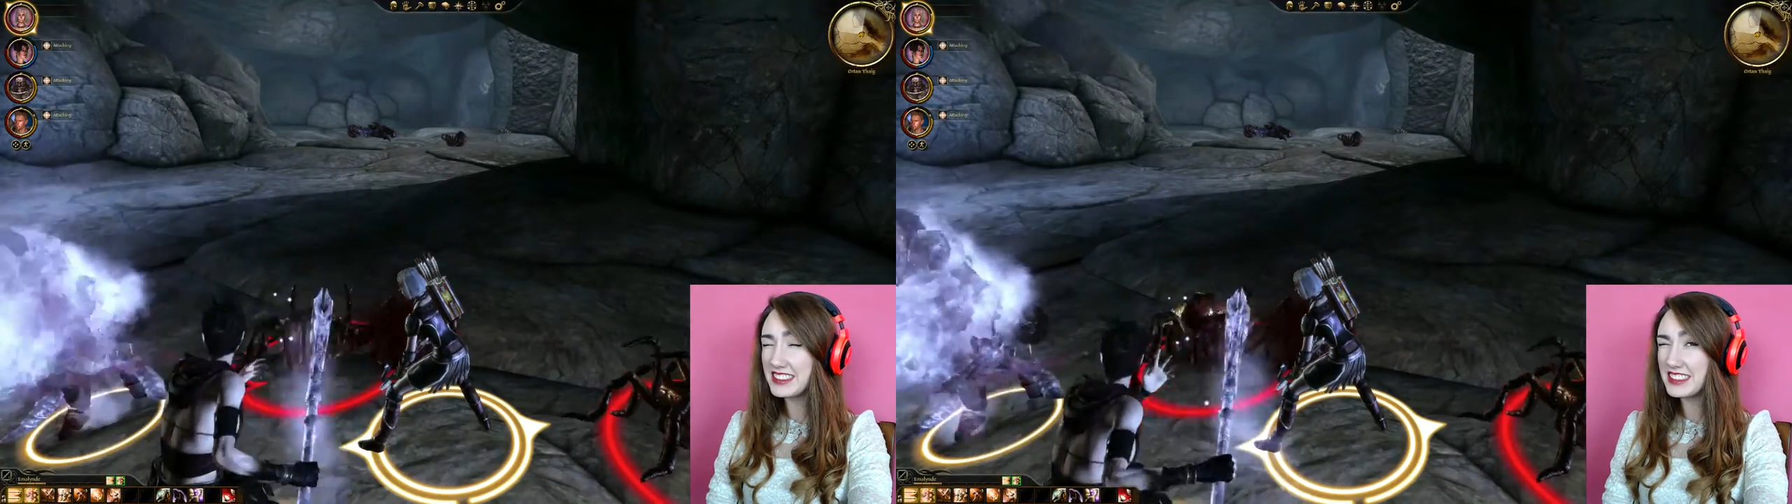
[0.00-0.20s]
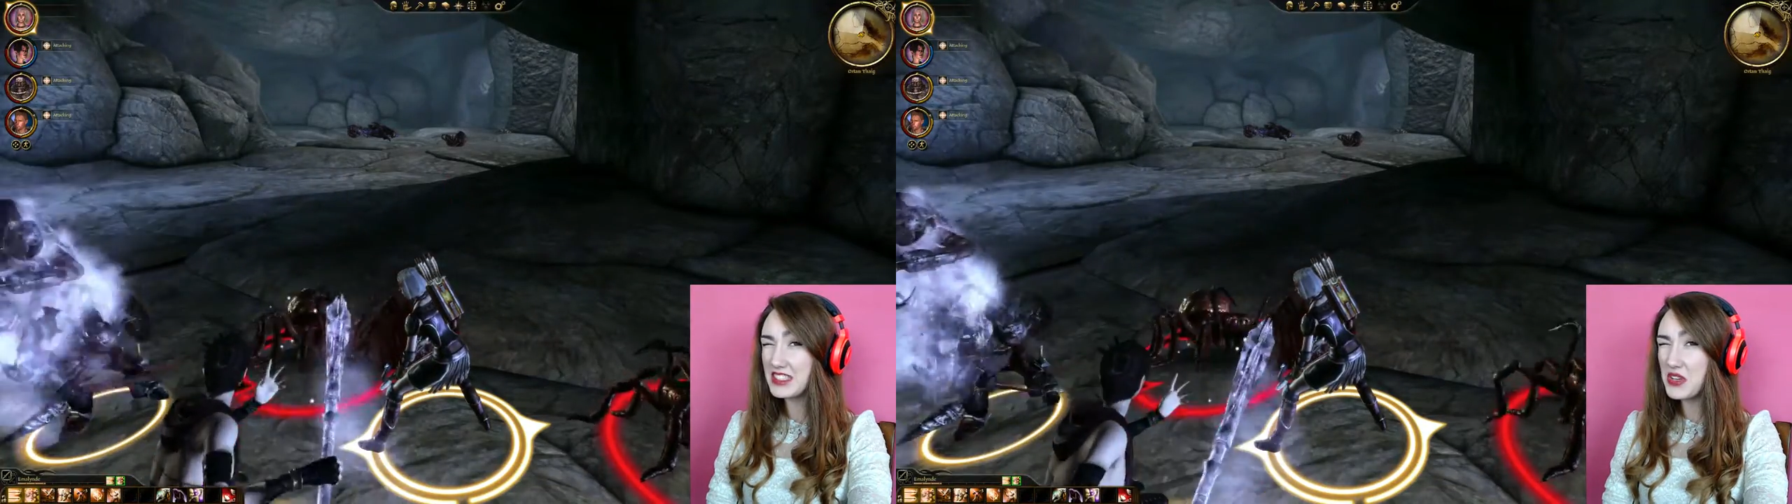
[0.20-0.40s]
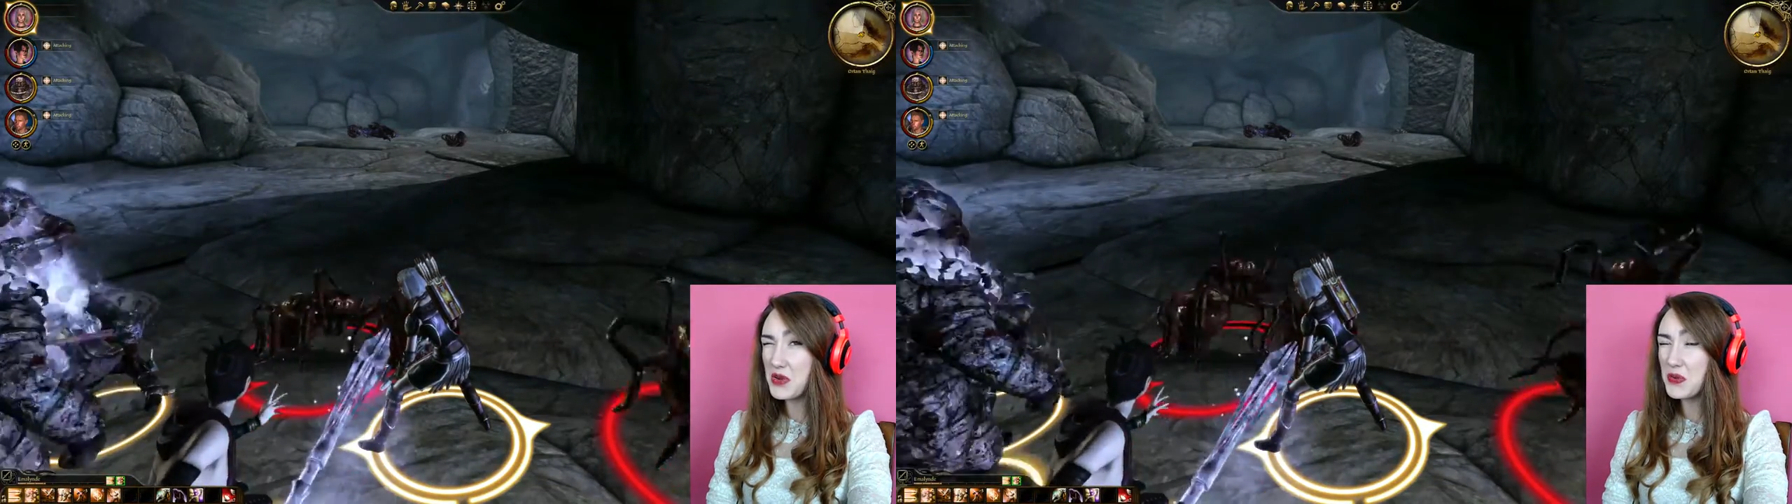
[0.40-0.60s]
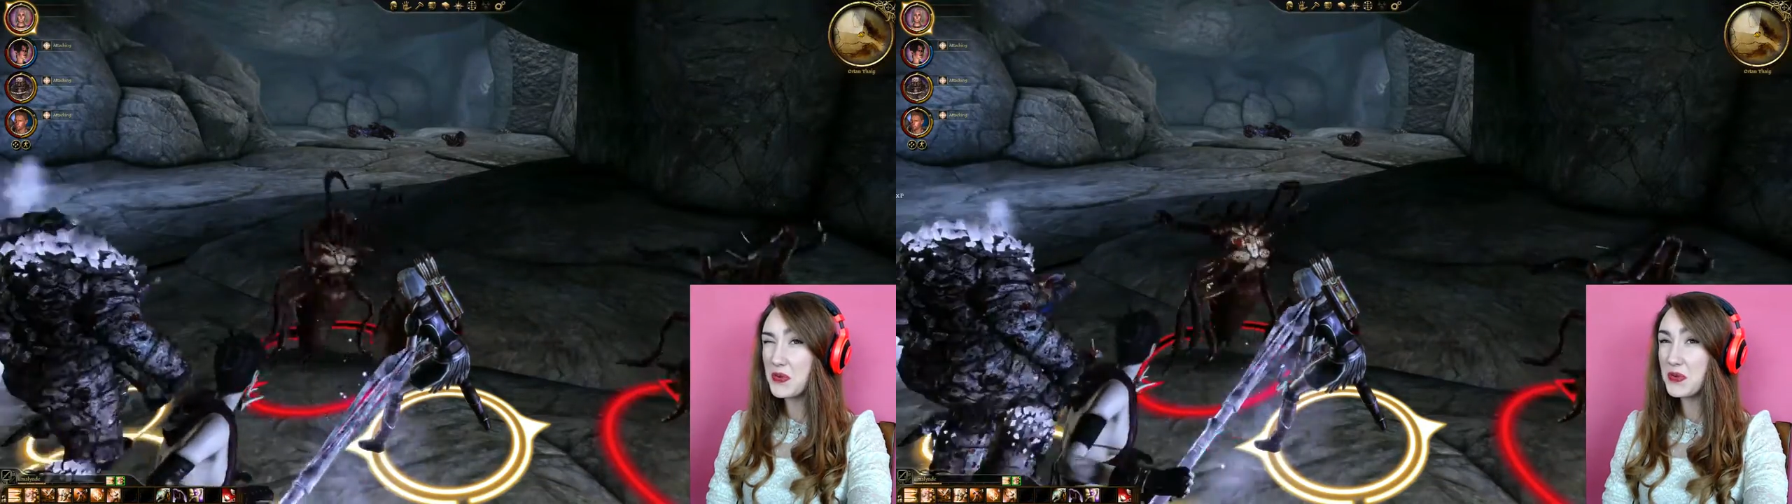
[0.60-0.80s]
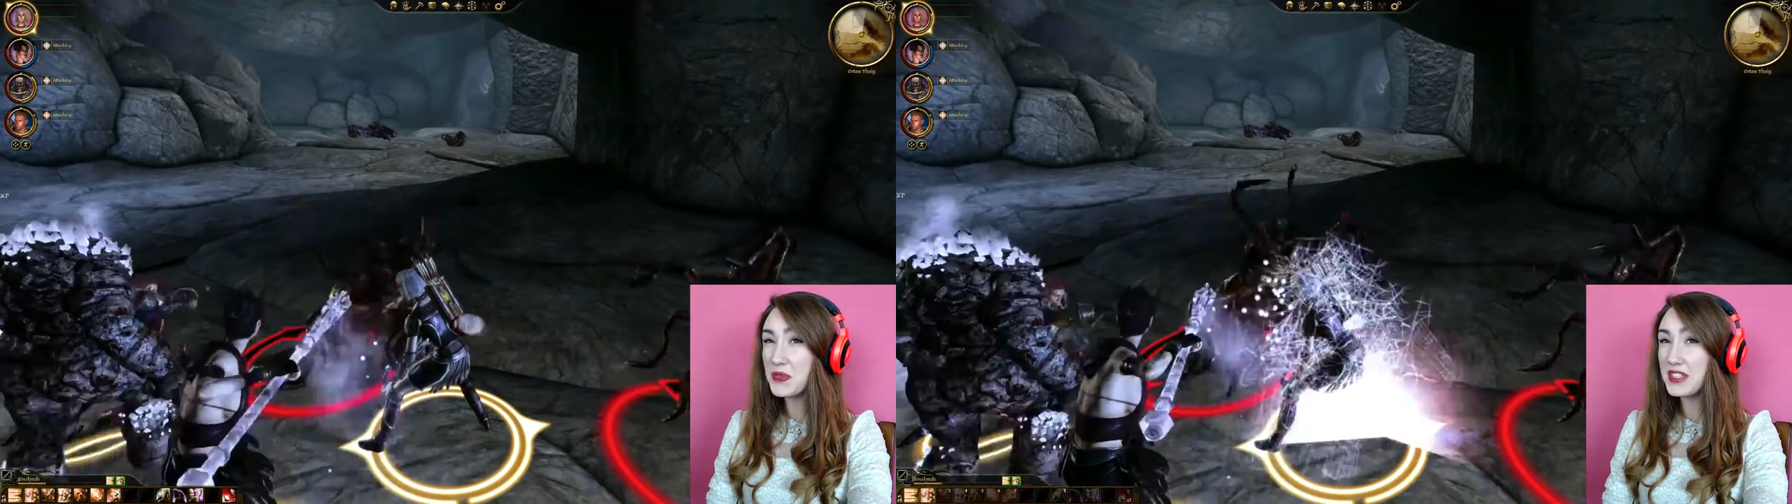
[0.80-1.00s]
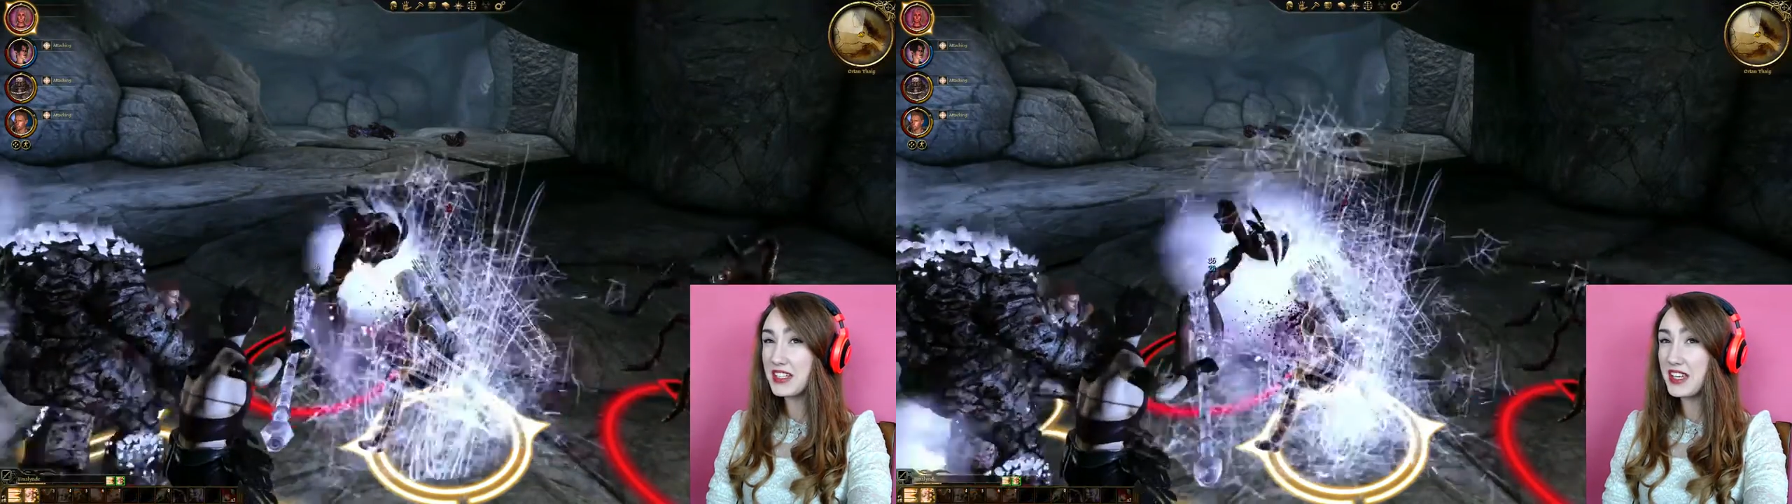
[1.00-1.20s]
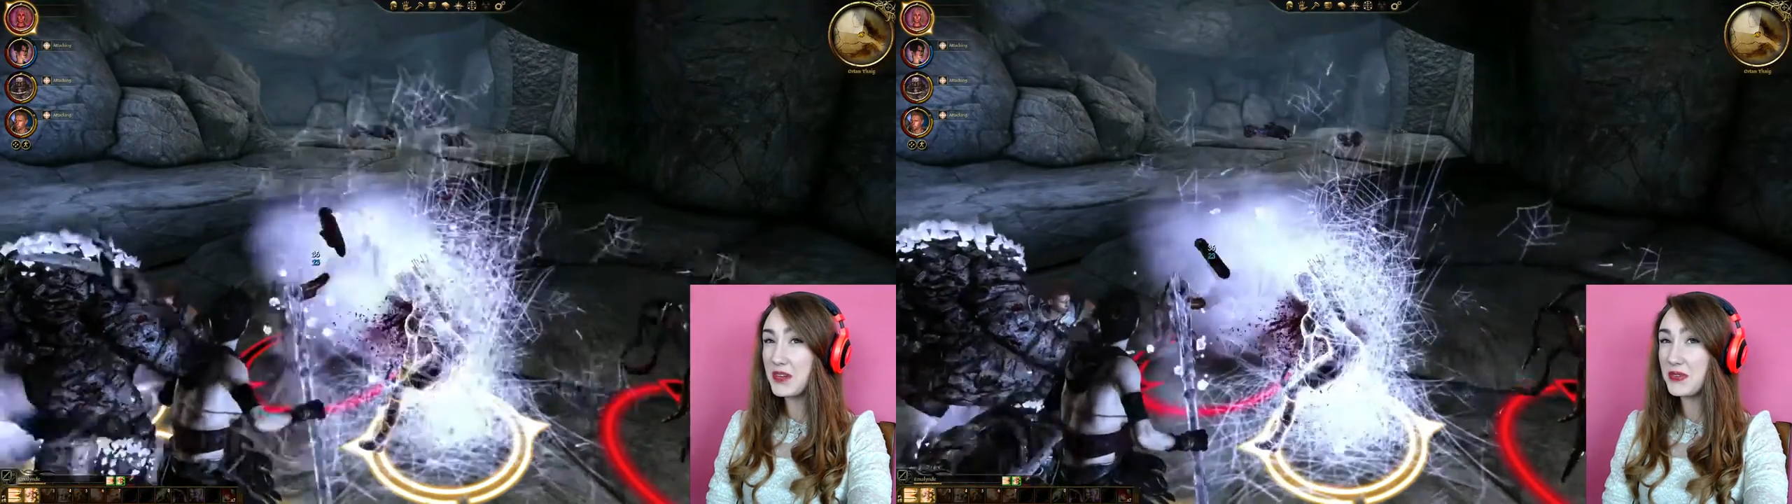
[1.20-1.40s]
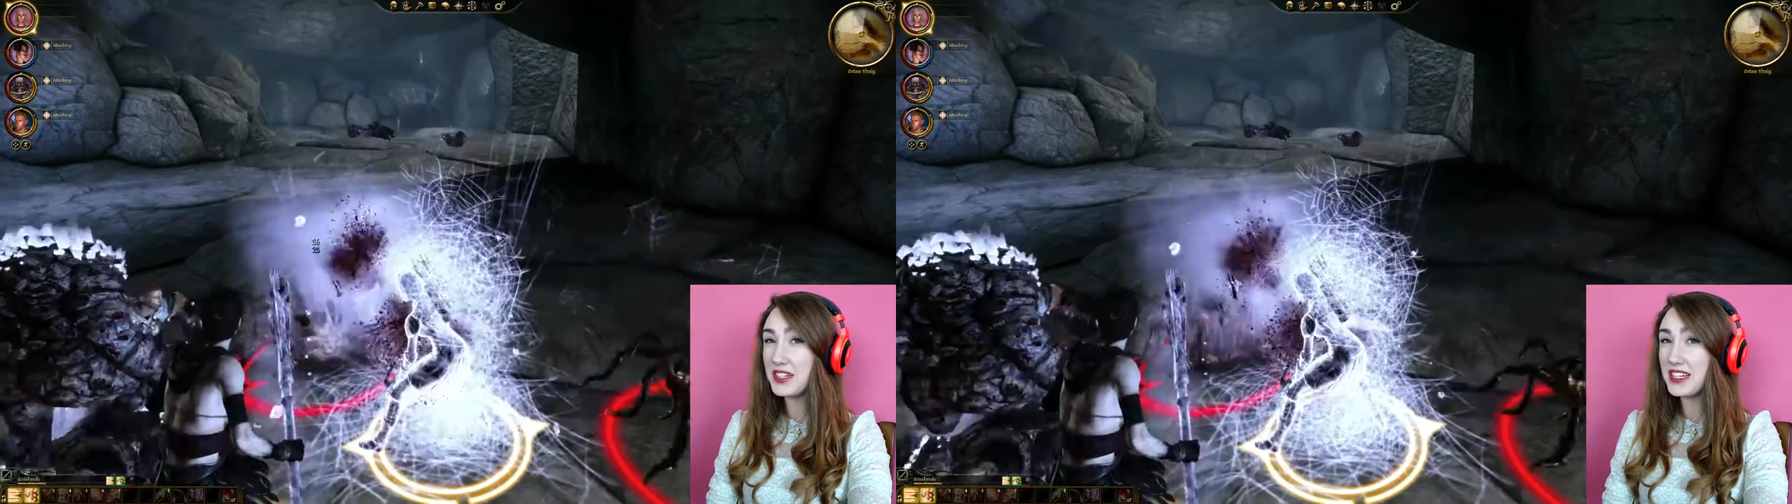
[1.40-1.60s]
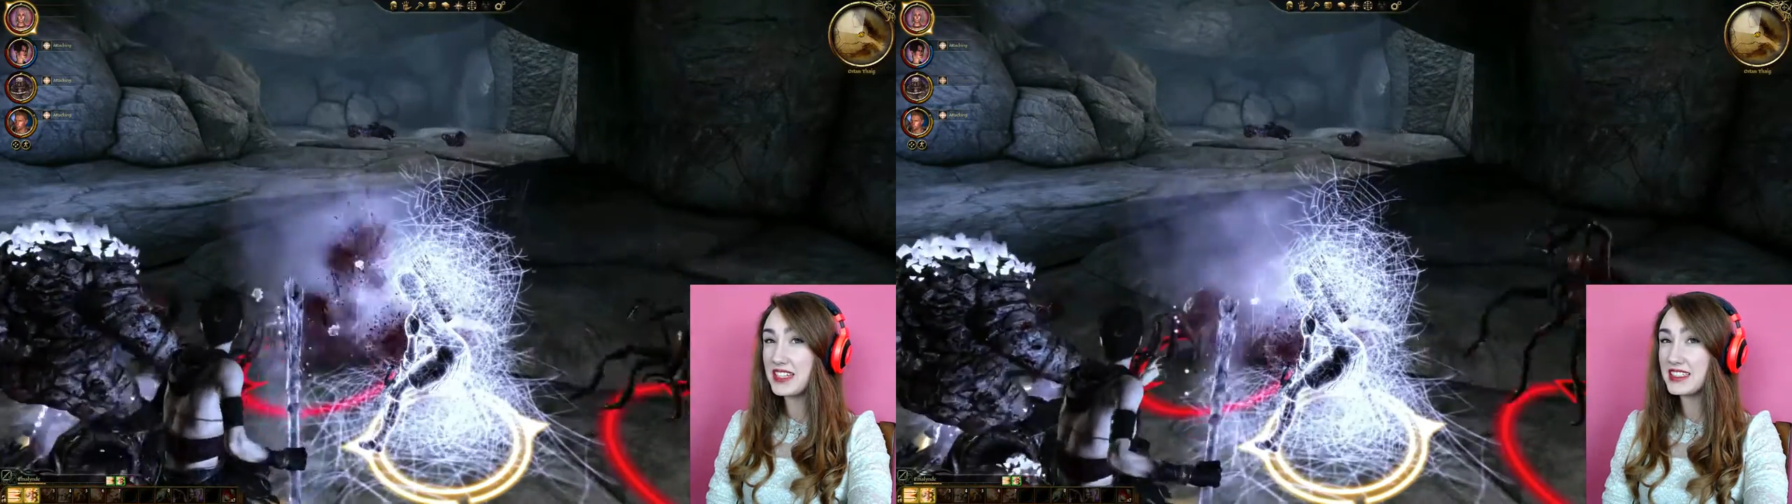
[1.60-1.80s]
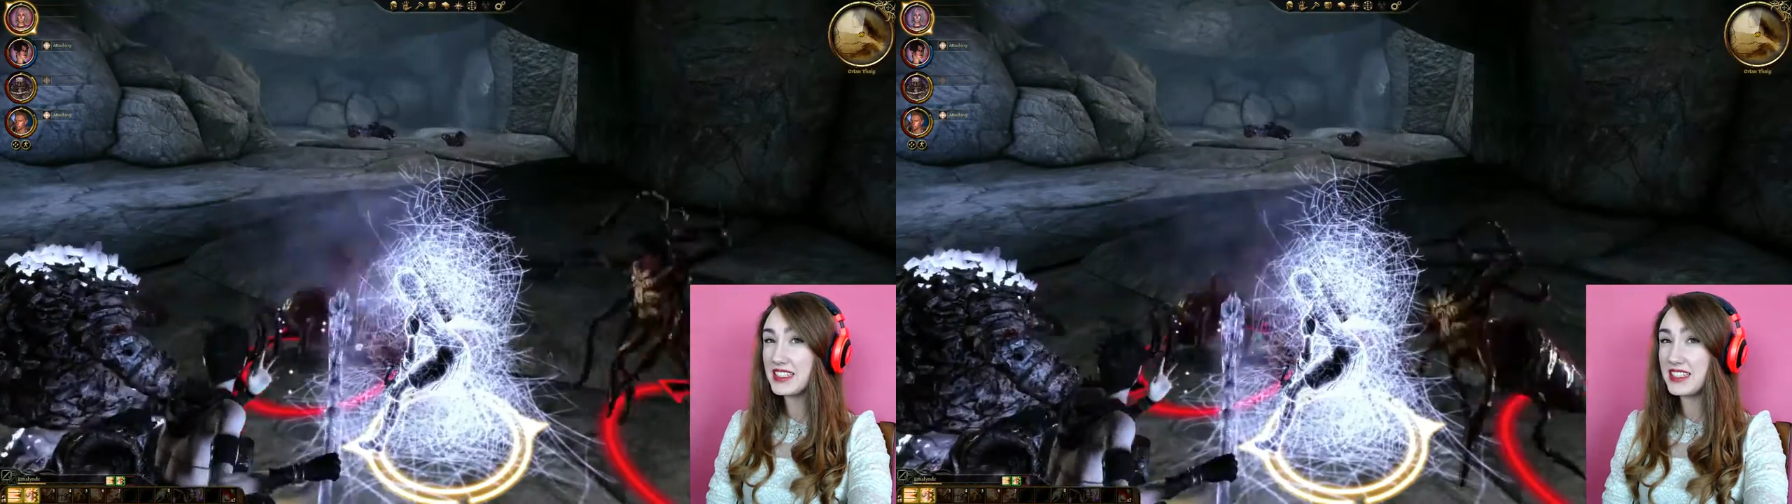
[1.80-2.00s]
Okay, done with you. We're
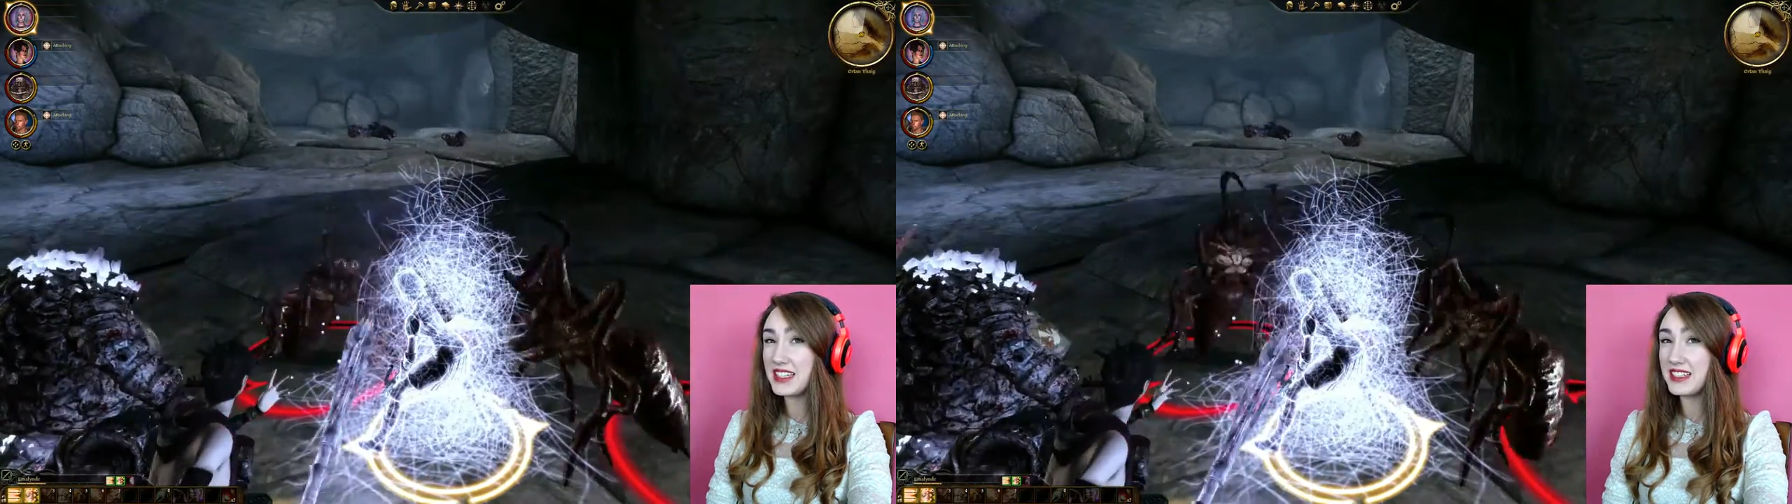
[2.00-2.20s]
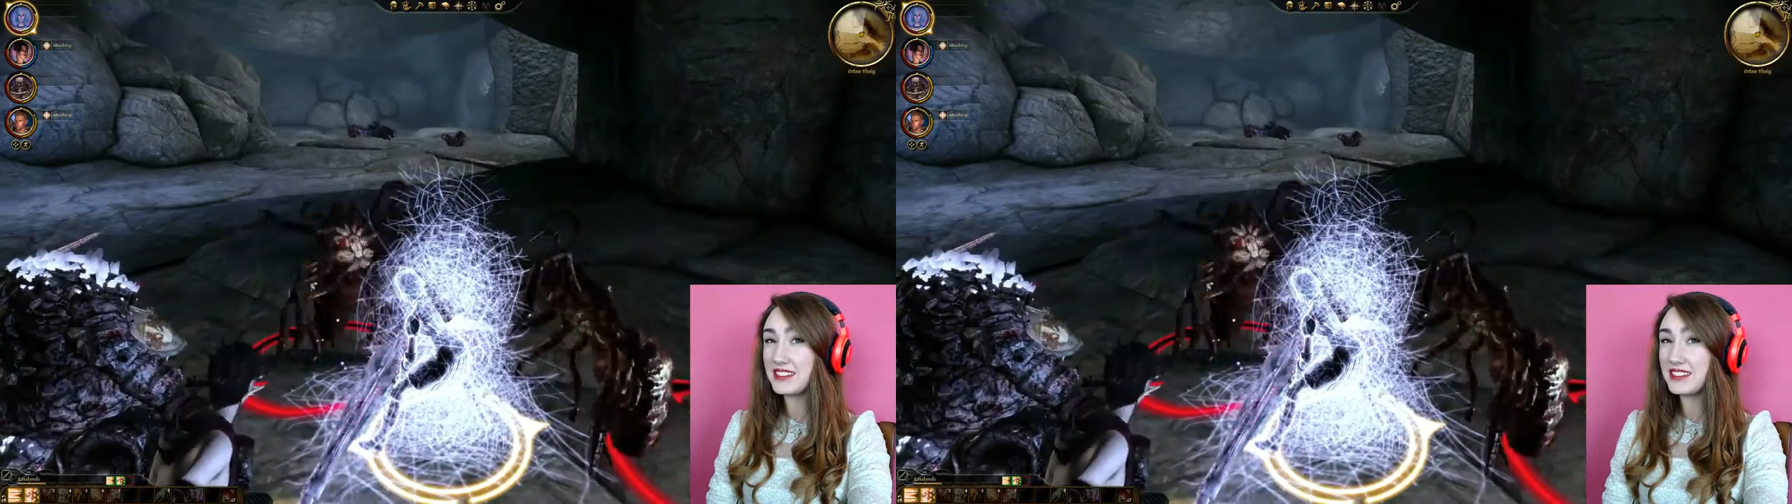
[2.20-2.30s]
not done yet.